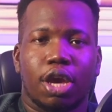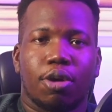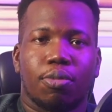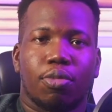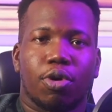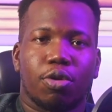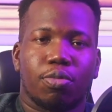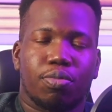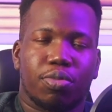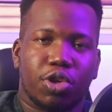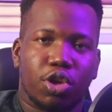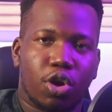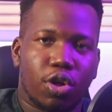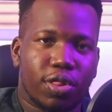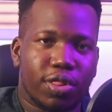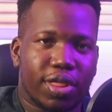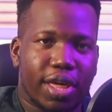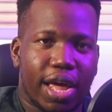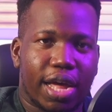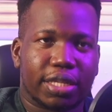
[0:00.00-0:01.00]
But
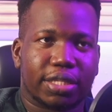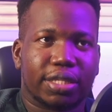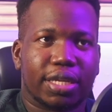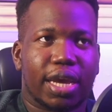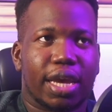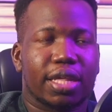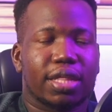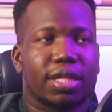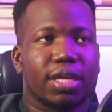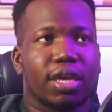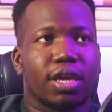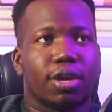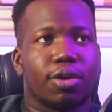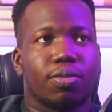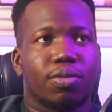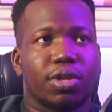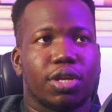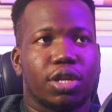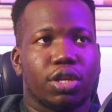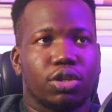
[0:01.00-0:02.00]
beyond that, I think
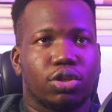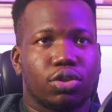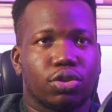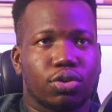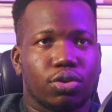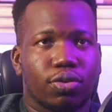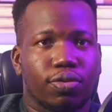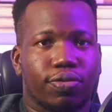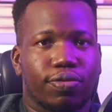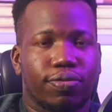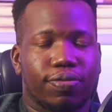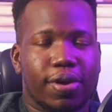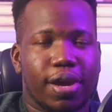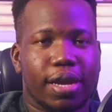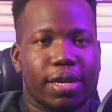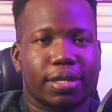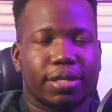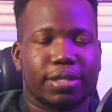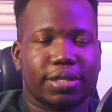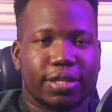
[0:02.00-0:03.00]
we need to
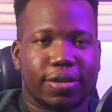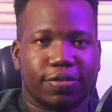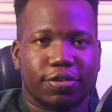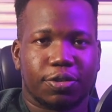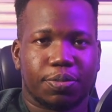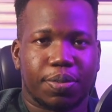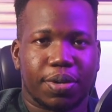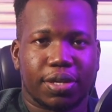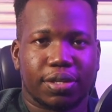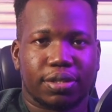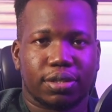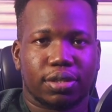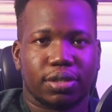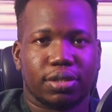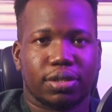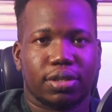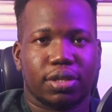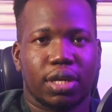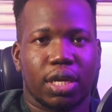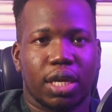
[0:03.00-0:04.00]
find safe
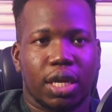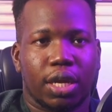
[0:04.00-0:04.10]
spaces,